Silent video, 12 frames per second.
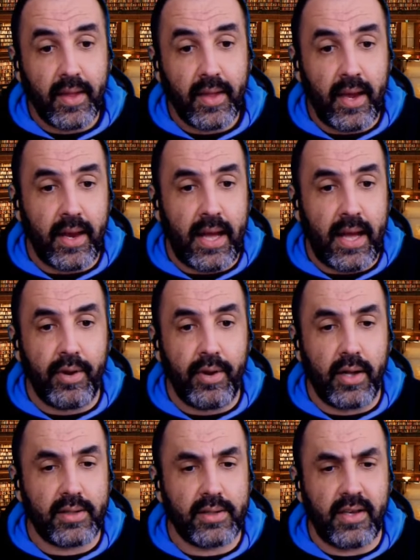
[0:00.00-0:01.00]
and I'm
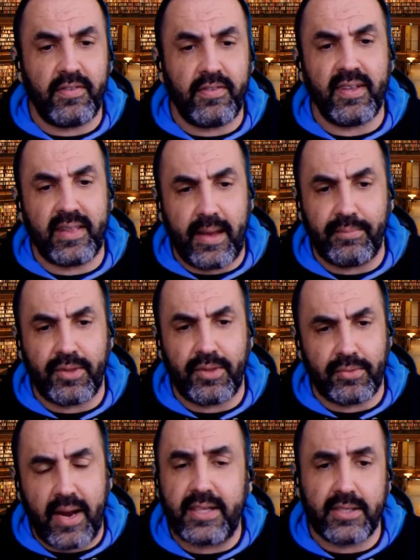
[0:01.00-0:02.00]
not giving them the
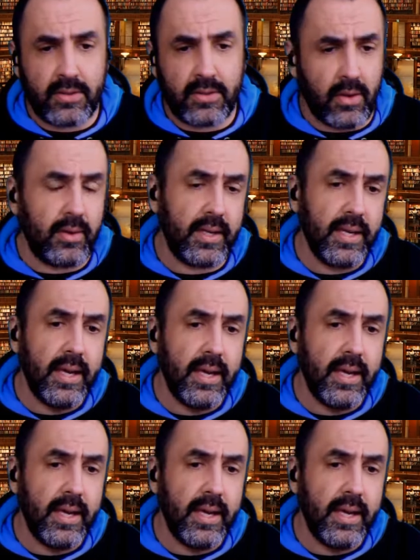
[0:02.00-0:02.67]
right story,